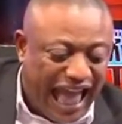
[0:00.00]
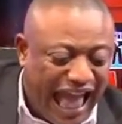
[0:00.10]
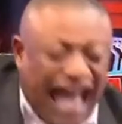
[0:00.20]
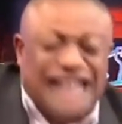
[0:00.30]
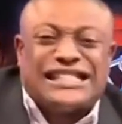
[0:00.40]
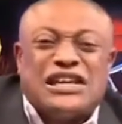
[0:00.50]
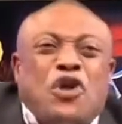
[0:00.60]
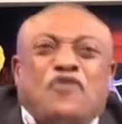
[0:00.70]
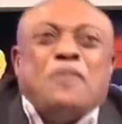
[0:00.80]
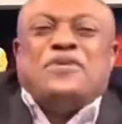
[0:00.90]
as
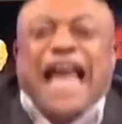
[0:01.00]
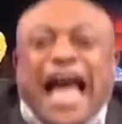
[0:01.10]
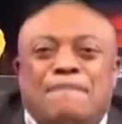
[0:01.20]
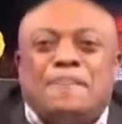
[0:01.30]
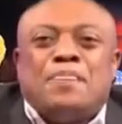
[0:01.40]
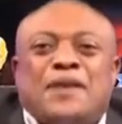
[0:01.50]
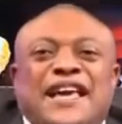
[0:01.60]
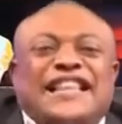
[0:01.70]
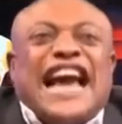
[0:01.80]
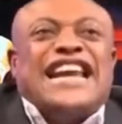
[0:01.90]
Ikophobia,
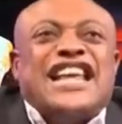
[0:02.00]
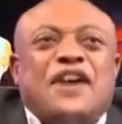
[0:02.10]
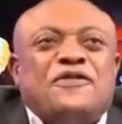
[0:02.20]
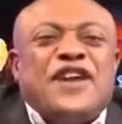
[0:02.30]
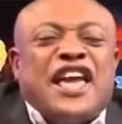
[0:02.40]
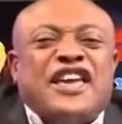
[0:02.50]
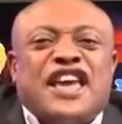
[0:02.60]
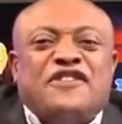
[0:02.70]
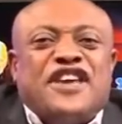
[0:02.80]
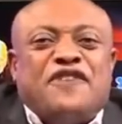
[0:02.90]
ye
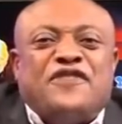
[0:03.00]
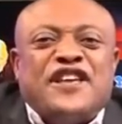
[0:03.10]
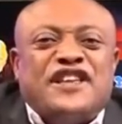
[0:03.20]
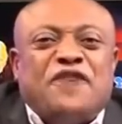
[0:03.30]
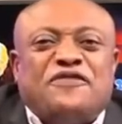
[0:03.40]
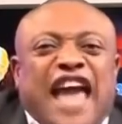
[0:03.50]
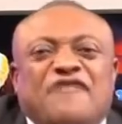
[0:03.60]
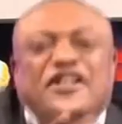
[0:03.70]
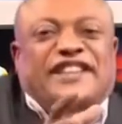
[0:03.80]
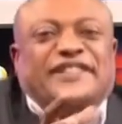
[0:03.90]
fi
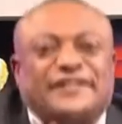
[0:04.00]
heaven,